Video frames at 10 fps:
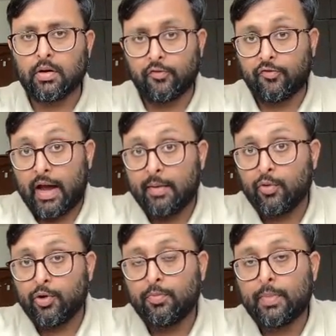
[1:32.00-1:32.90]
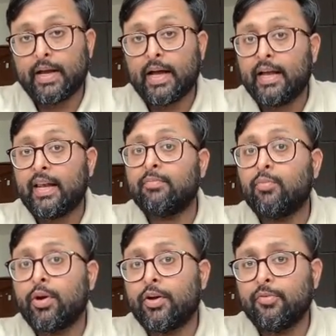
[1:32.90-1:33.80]
if I'm going to buy, I'll have
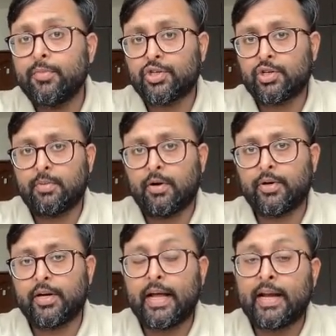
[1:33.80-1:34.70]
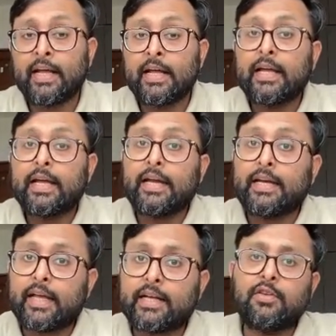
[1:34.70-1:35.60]
more information about it. And
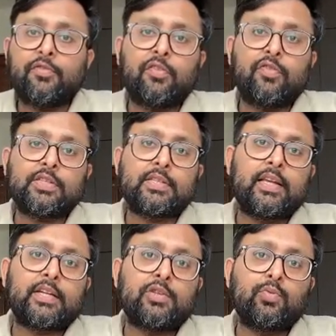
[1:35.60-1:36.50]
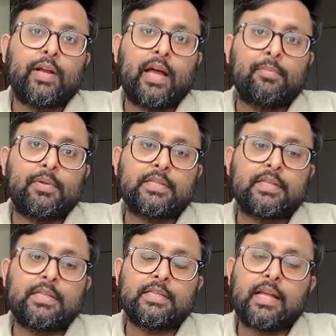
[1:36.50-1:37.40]
in case of adverse selection, what happens
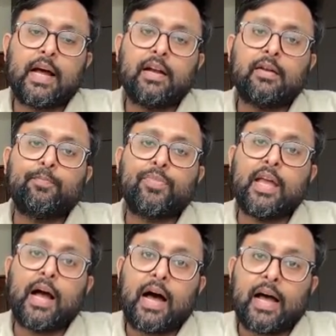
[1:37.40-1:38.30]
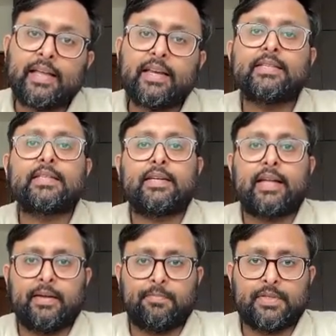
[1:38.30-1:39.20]
is that the high risk
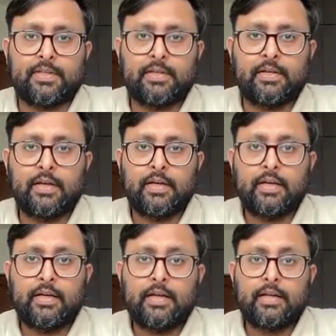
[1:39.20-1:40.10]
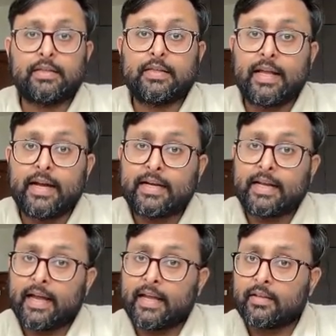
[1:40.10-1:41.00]
types,
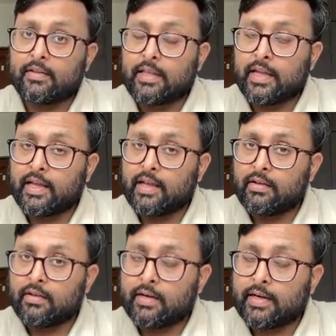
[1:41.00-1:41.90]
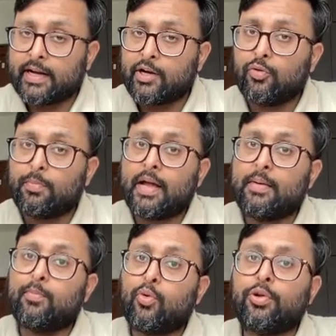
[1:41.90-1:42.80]
they tend to buy
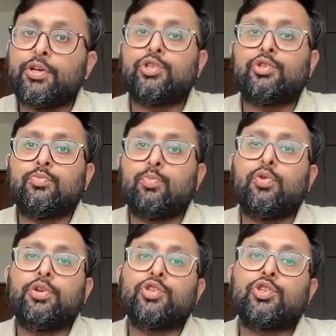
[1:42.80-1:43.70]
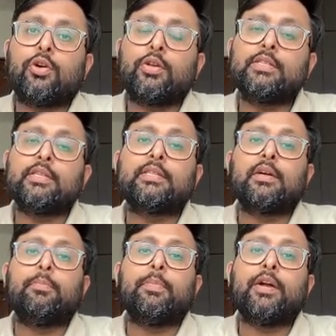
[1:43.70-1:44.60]
more insurance as
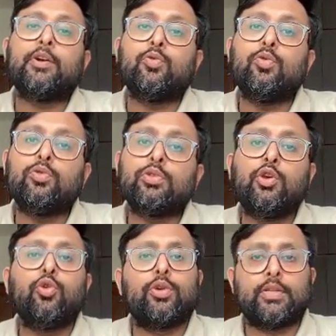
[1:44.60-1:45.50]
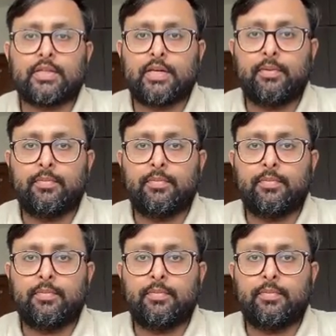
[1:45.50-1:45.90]
compared to the low risk.